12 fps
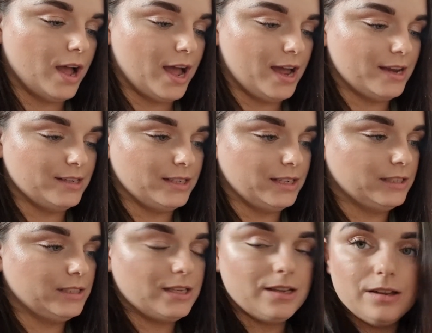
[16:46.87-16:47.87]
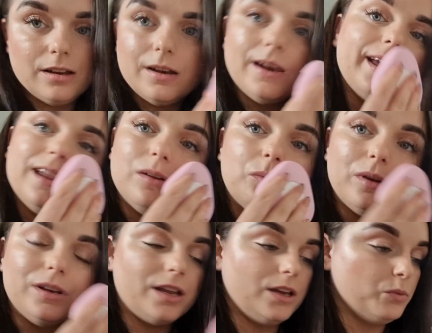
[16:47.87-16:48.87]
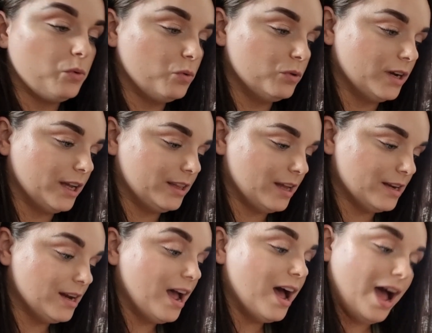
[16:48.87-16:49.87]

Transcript: and it's like one that you hold like that.